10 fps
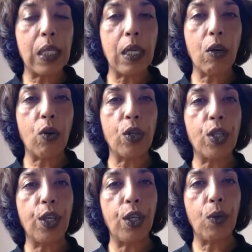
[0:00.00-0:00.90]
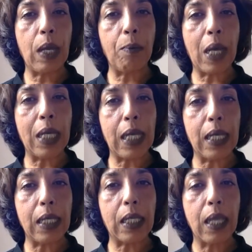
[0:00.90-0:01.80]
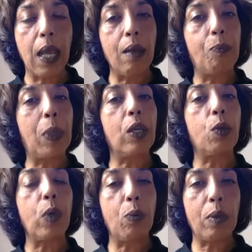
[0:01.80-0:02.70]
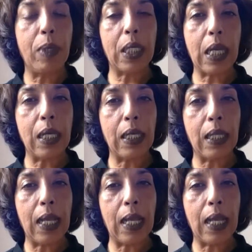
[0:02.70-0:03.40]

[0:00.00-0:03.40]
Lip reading: it across the UN mandates, because we will be sending that